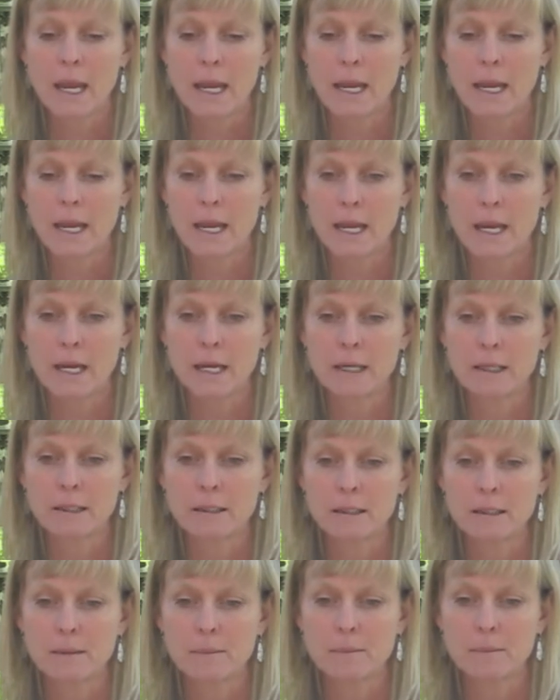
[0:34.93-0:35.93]

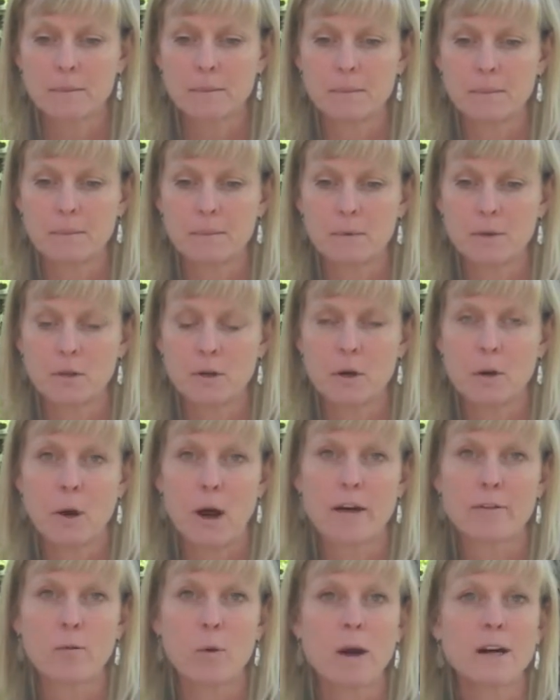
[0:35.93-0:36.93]
And, you know,
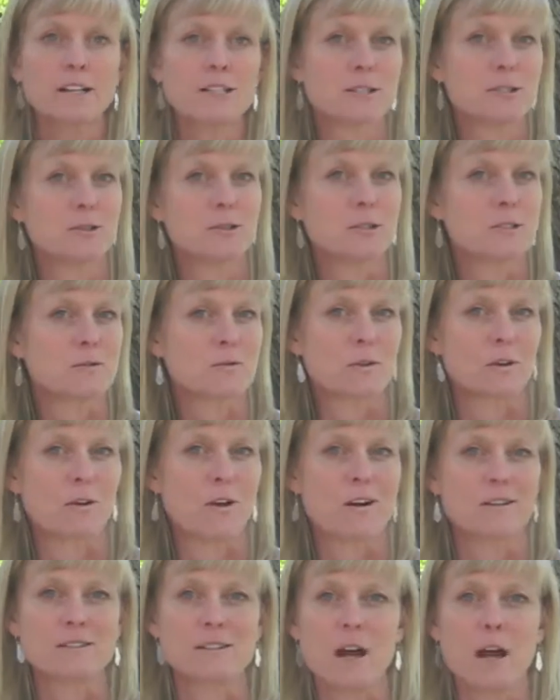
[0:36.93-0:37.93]
I've wanted to do this for a
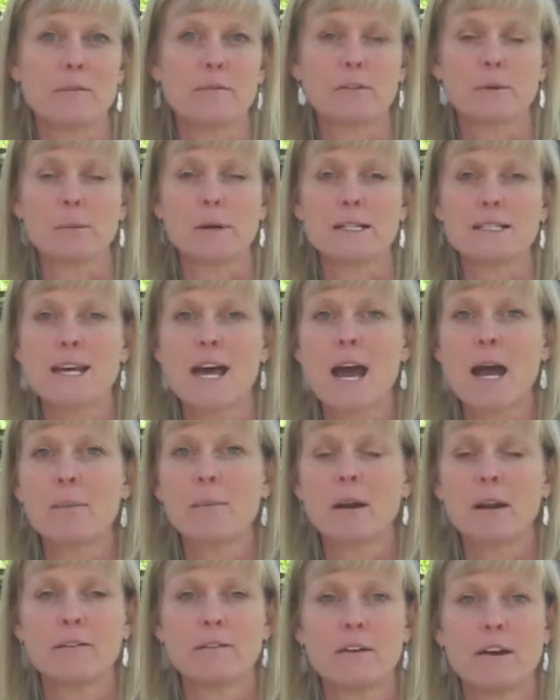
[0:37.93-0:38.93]
long time for my dad,
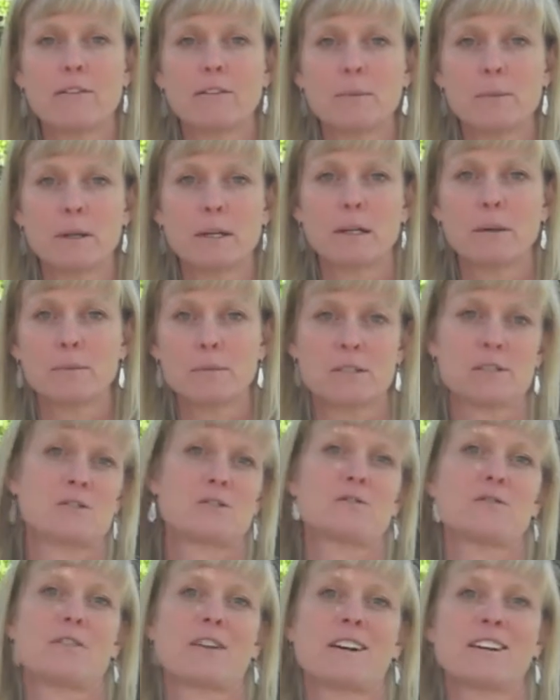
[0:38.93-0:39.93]
but I've never been in a
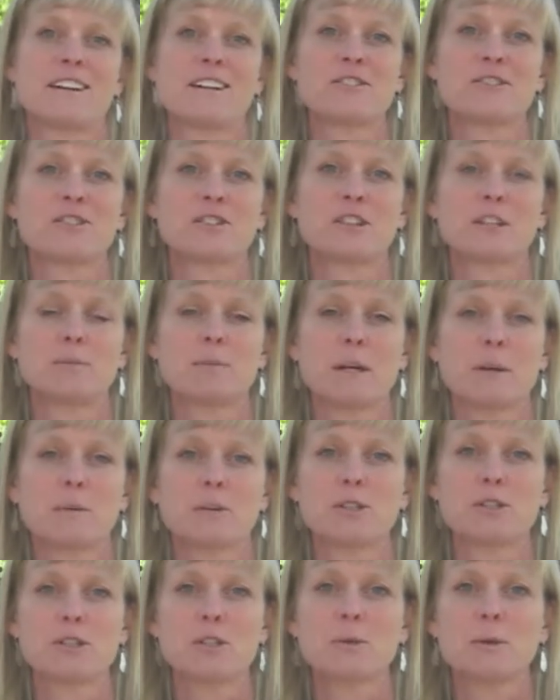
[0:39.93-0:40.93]
position financially to be able
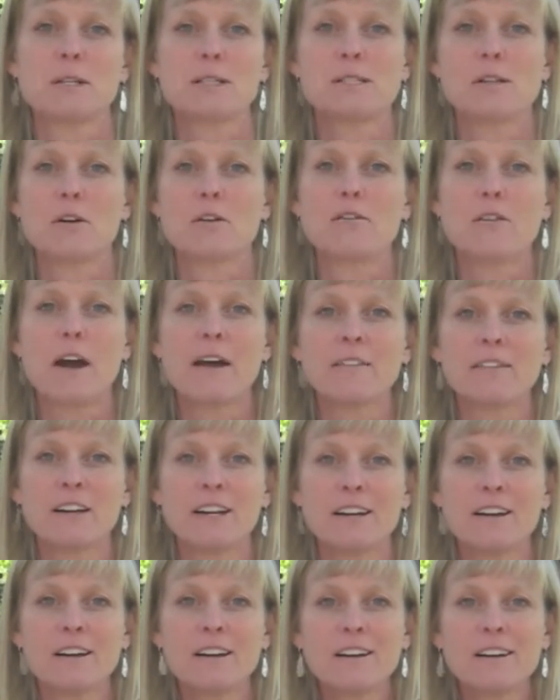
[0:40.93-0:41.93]
to do it. So
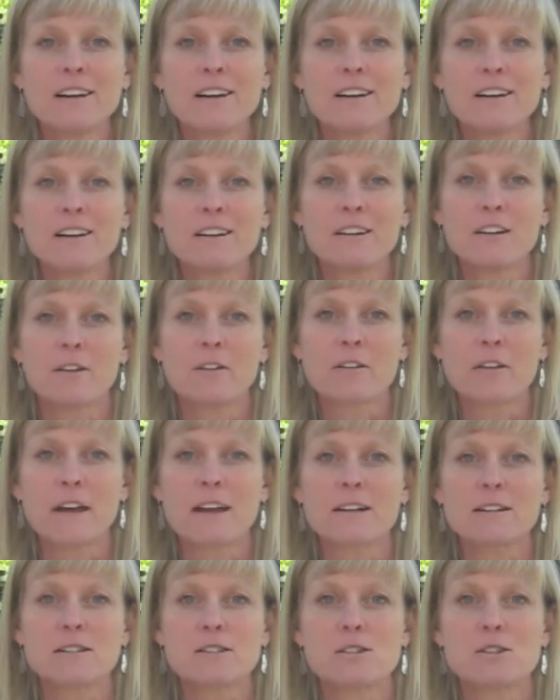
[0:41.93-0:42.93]
finally, you know,
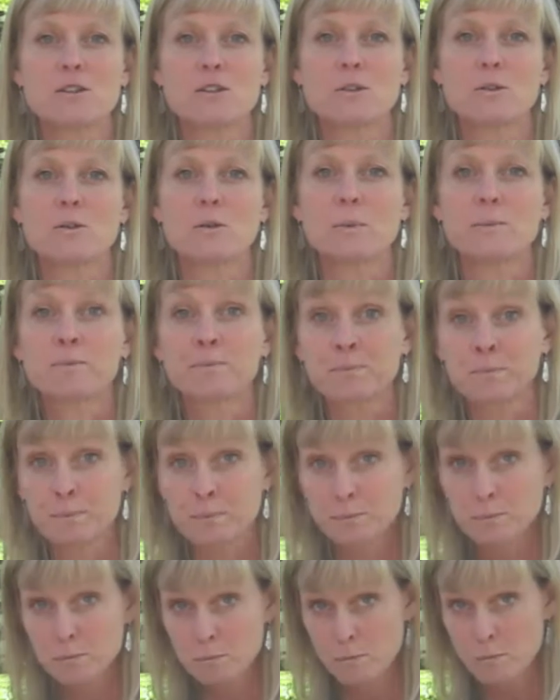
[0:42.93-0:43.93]
thanks to
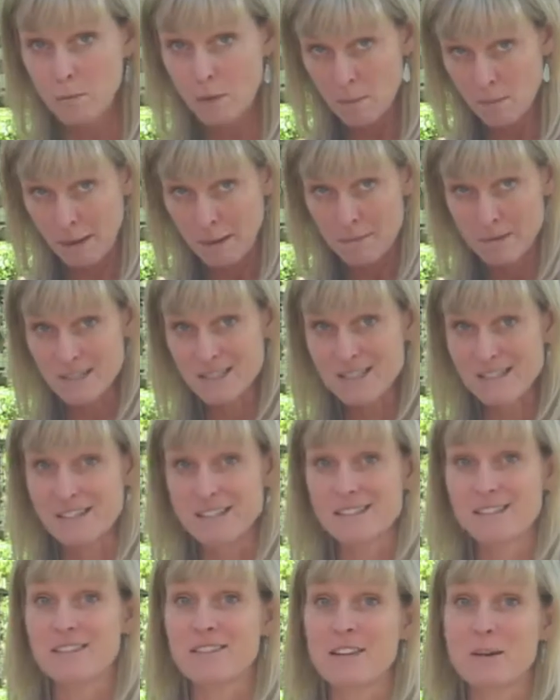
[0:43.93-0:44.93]
my
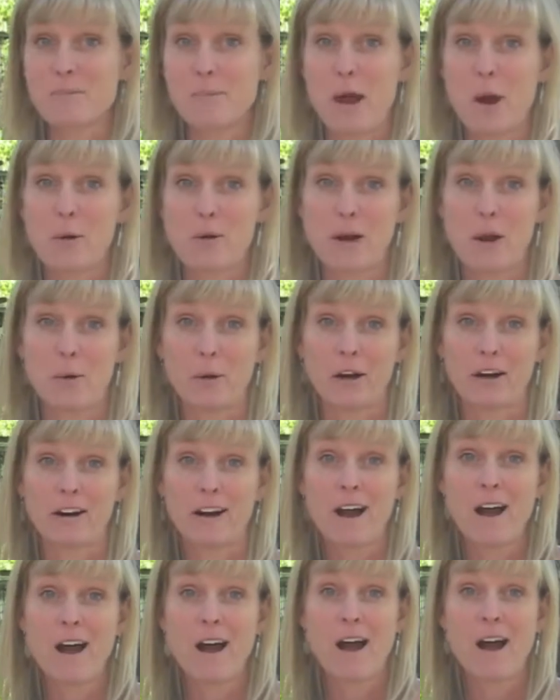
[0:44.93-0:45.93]
business and the Empower Network,
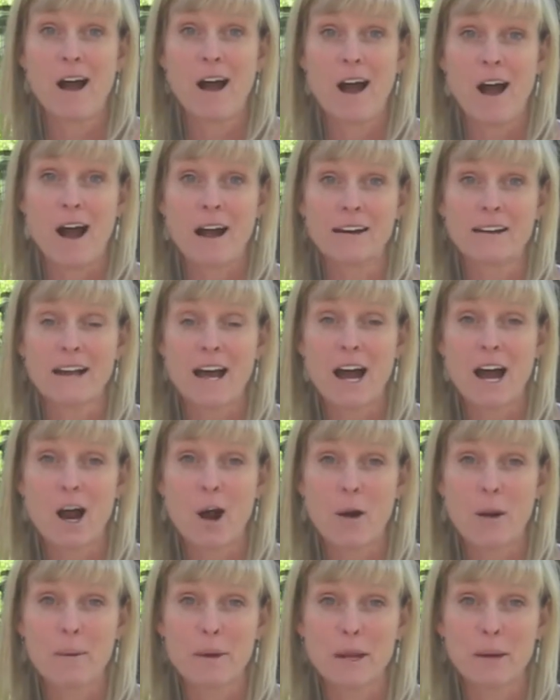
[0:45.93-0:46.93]
I
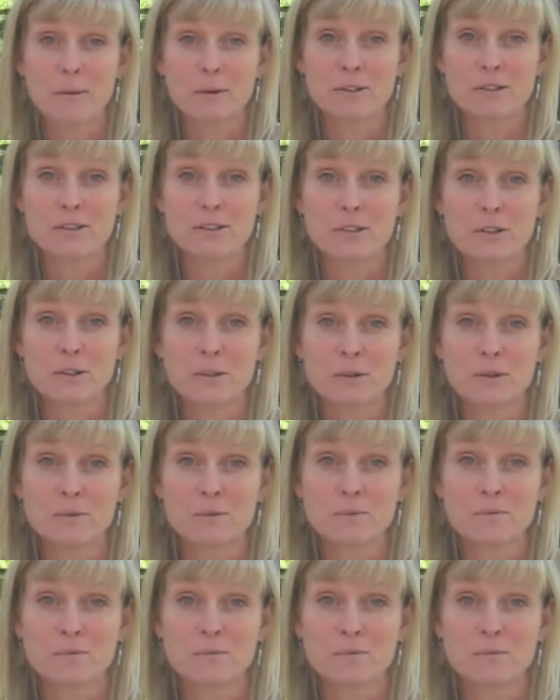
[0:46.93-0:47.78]
now am able to